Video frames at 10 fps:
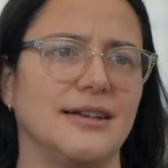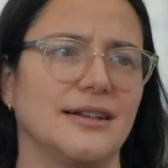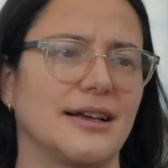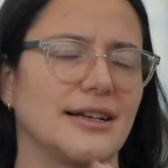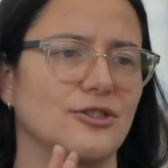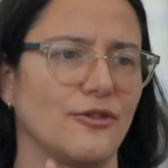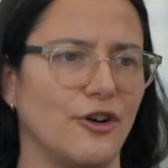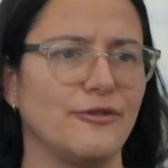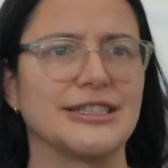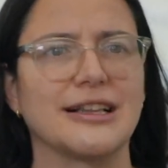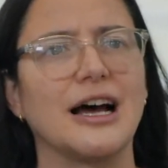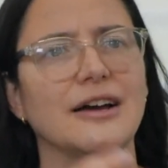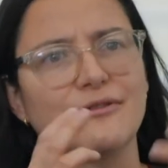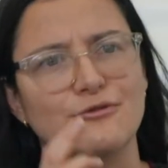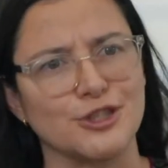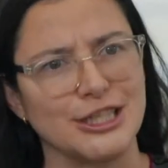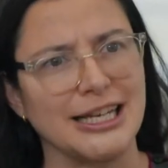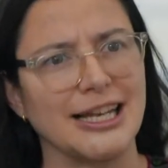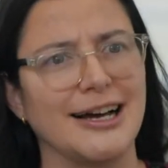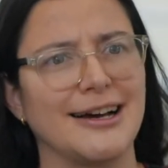in the case of office life,
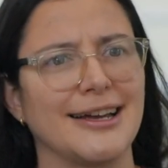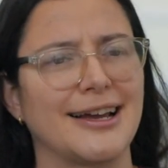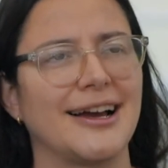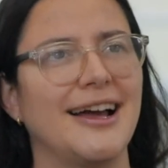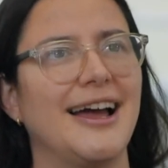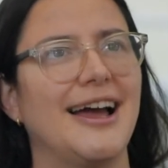routine-like.